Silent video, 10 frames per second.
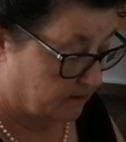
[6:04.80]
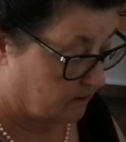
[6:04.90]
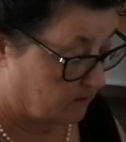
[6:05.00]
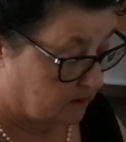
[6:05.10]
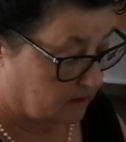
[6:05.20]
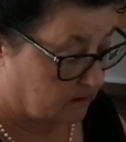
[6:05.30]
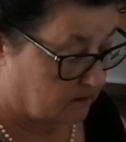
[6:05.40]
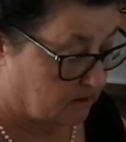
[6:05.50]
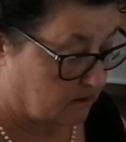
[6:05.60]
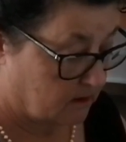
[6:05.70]
don't know, 1,
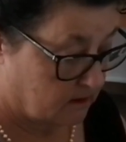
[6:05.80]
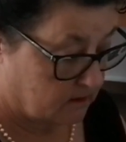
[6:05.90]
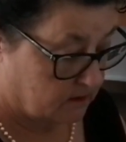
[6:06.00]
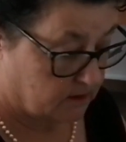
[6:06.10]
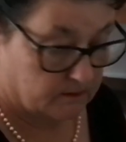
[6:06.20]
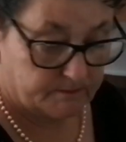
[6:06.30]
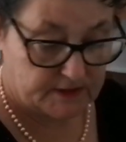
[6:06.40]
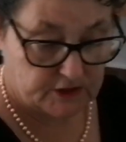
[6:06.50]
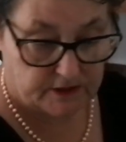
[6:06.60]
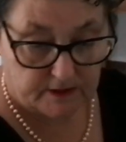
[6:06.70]
2,
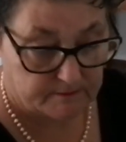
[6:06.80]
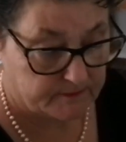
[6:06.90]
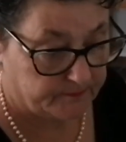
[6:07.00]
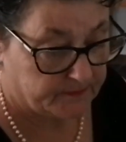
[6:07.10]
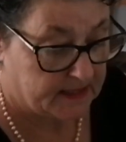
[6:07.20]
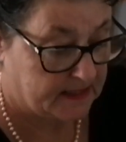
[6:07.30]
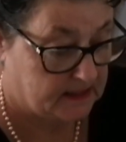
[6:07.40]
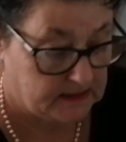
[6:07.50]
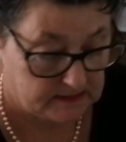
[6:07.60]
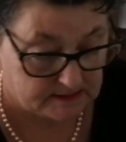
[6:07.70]
that's good enough.
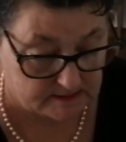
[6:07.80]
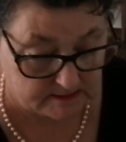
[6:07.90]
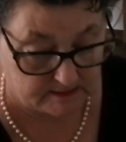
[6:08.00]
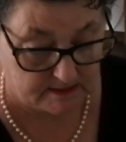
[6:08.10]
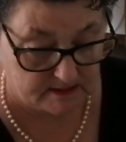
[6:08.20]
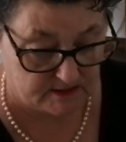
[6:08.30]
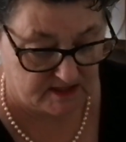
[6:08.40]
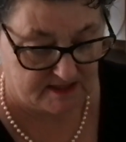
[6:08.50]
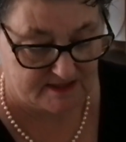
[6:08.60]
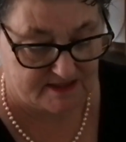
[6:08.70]

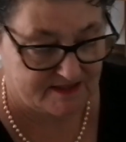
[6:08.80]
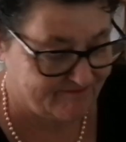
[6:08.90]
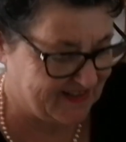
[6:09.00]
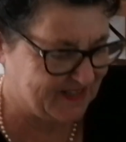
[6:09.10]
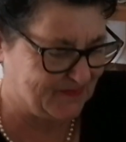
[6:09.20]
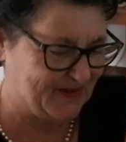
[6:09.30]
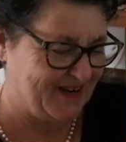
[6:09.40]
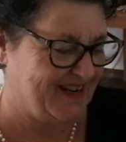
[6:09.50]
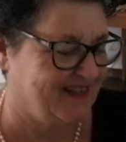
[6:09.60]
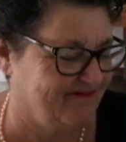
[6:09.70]
It's
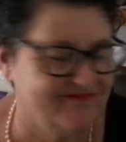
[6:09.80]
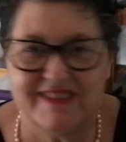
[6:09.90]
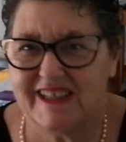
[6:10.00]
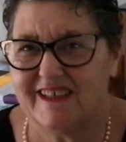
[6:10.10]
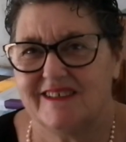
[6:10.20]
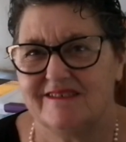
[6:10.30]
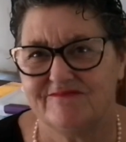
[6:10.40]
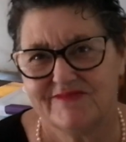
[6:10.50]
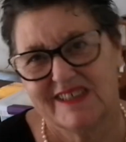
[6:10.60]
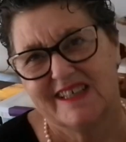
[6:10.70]
pretty, you know,
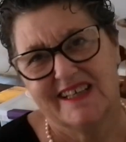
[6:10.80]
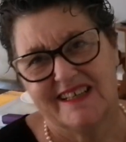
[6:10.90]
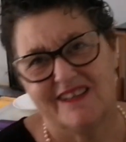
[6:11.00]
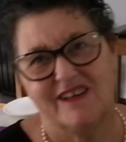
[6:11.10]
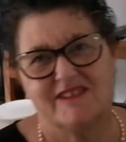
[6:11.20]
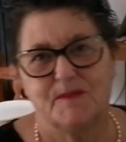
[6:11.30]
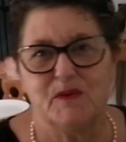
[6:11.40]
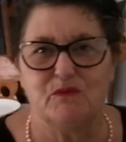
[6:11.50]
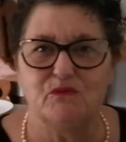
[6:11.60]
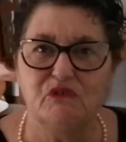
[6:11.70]
you don't have to
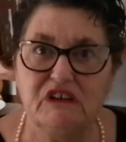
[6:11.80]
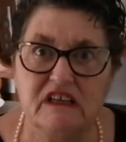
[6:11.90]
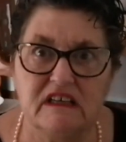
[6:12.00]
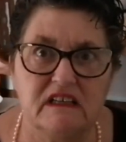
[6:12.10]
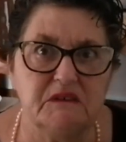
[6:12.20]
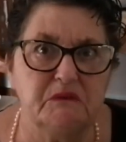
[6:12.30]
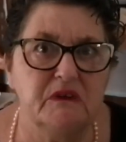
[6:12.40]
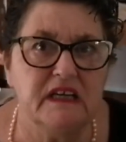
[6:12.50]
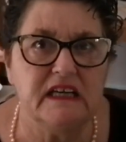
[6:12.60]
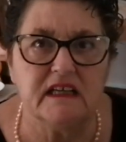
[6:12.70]
be
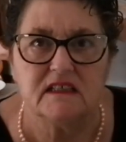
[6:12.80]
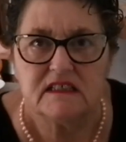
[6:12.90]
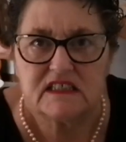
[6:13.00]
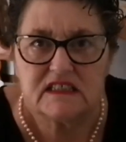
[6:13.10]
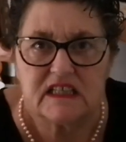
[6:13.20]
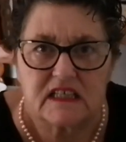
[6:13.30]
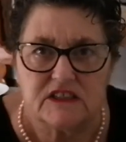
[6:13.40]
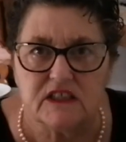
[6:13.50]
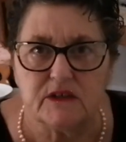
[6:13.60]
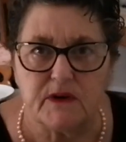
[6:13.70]
really sticking
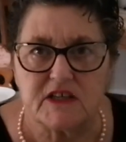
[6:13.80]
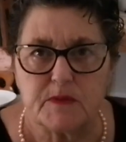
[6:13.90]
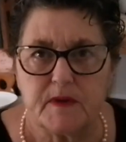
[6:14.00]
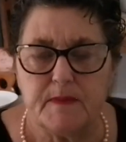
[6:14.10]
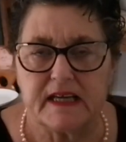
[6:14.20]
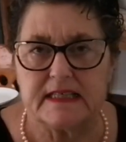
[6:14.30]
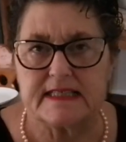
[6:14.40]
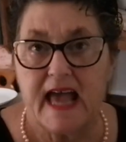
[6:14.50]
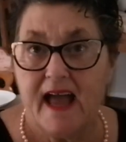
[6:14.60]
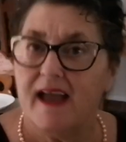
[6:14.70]
to the recipe
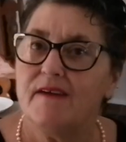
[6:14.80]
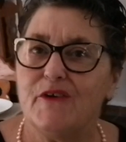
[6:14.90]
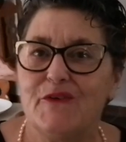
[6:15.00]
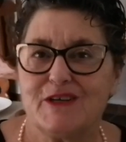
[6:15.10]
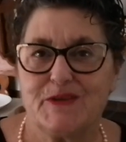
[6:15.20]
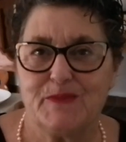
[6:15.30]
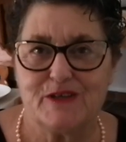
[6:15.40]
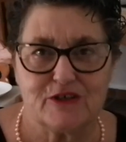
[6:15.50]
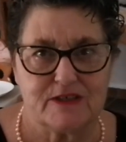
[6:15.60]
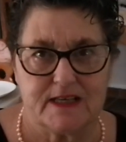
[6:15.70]
because every recipe
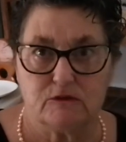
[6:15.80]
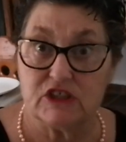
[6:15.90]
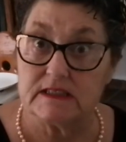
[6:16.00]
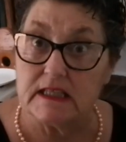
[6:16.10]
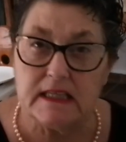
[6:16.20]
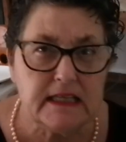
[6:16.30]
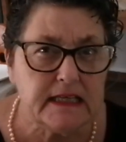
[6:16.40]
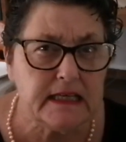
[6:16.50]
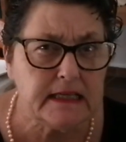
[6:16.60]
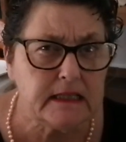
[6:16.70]
turns out just a
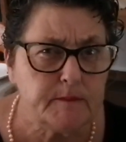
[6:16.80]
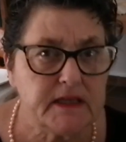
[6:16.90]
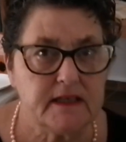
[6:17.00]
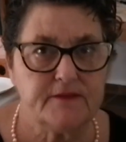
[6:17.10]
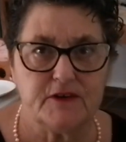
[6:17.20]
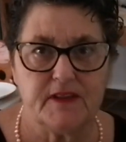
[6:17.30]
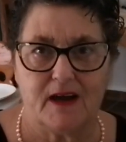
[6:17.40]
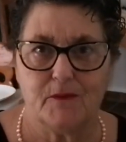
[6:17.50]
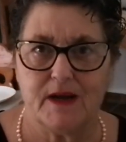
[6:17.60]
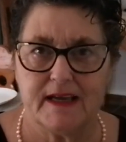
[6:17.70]
little bit different
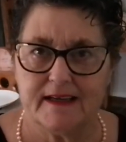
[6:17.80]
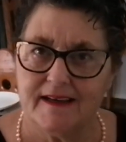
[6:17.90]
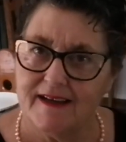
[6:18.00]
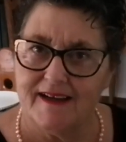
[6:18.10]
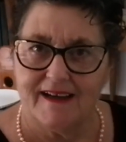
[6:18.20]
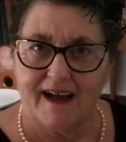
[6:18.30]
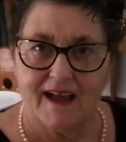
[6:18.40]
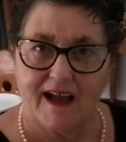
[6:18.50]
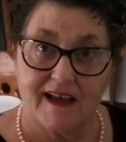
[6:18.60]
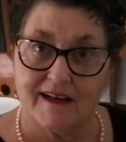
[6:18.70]
that way.
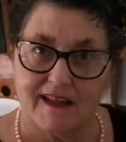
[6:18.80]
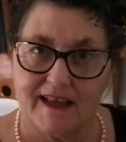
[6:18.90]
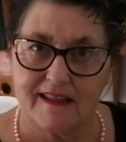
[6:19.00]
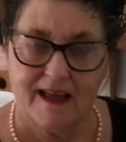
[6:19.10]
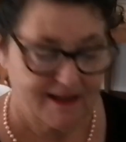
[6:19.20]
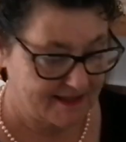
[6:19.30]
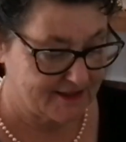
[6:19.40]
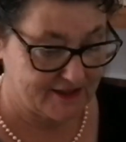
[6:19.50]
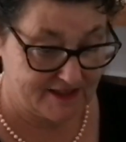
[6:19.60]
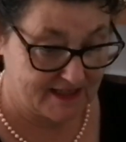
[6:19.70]
I kind of like that
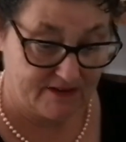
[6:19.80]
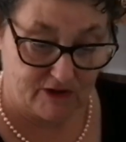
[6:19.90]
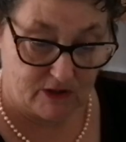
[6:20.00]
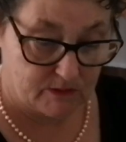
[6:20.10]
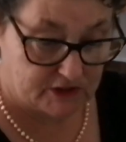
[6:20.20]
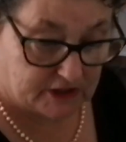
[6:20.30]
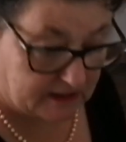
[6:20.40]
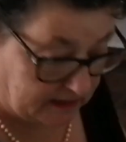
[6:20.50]
because you just never know what you're